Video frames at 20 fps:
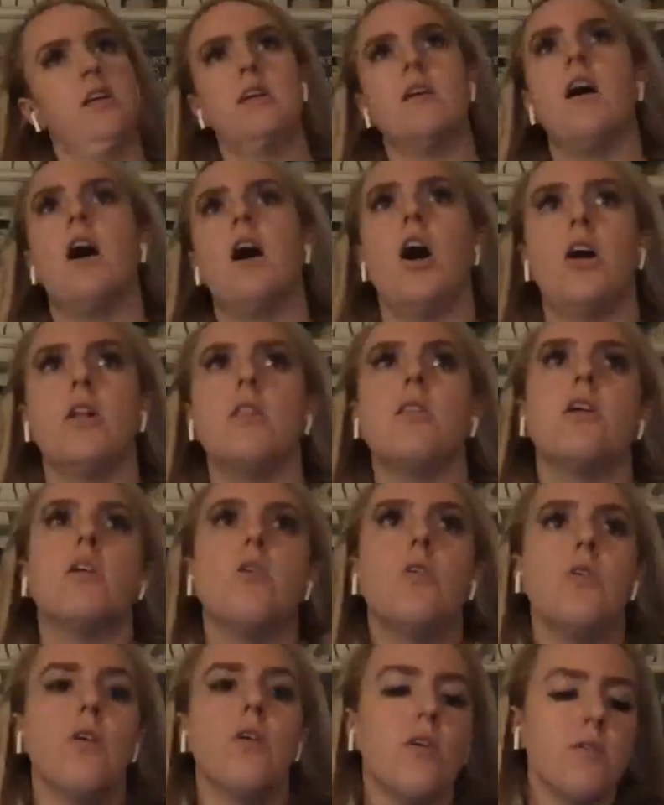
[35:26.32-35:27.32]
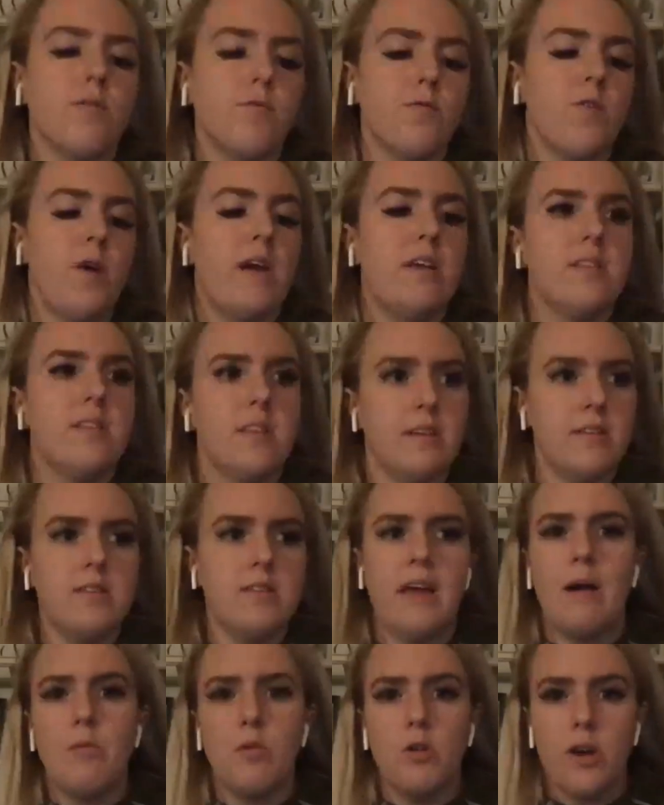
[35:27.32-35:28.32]
little phrases
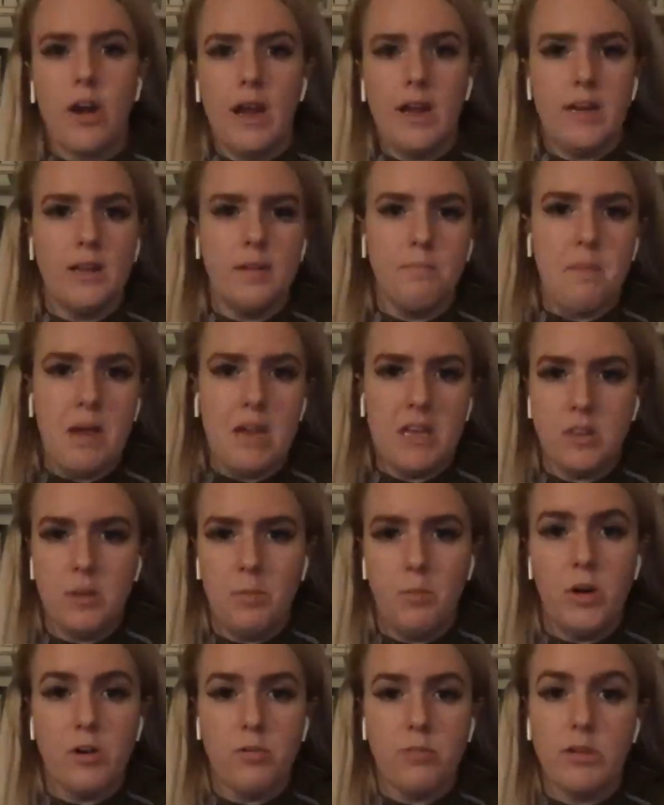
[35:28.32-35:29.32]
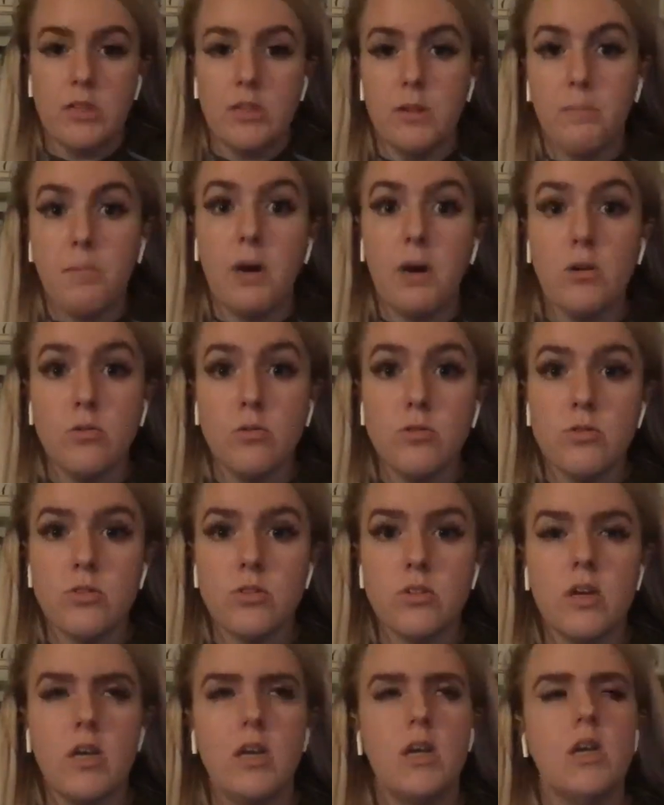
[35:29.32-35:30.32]
that will kind of make them want to read the post.
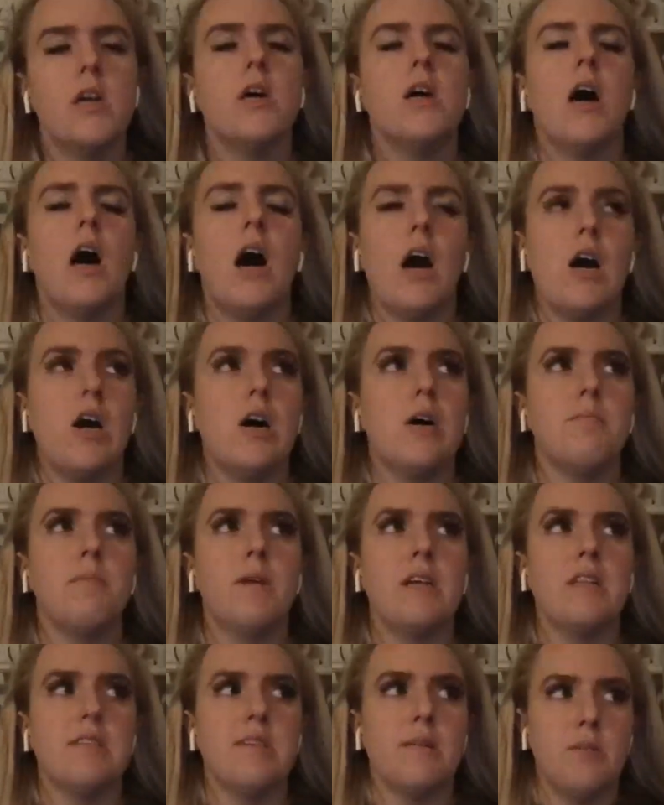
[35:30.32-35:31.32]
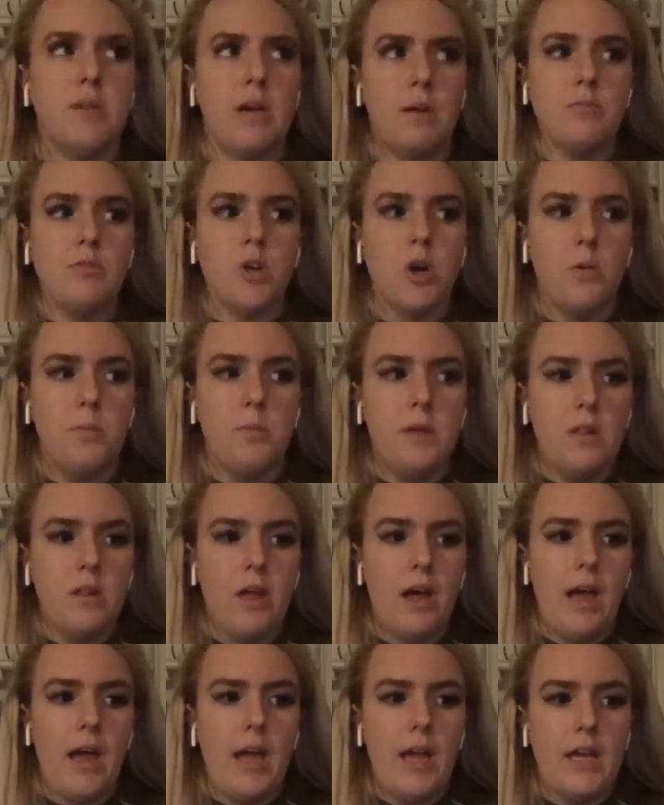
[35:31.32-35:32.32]
And sometimes I'll be
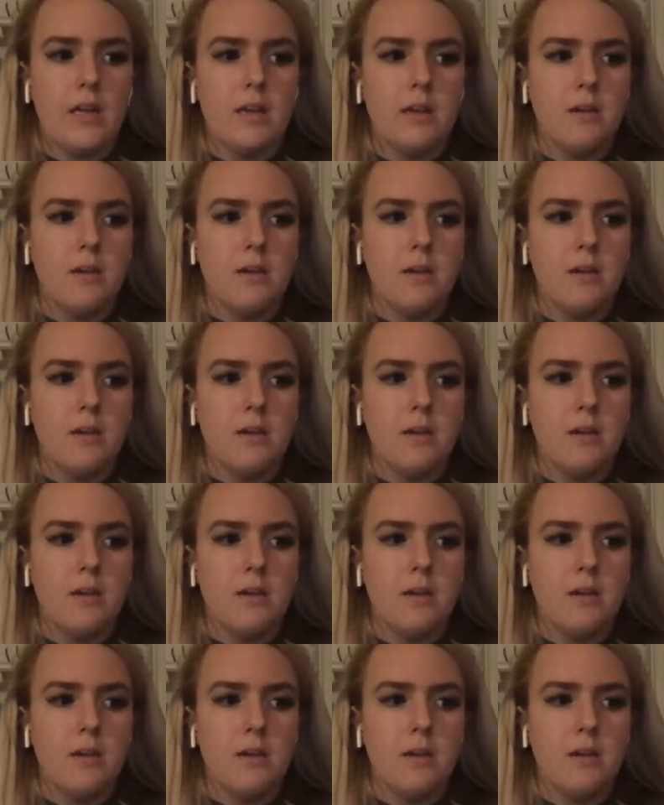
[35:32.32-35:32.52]
like,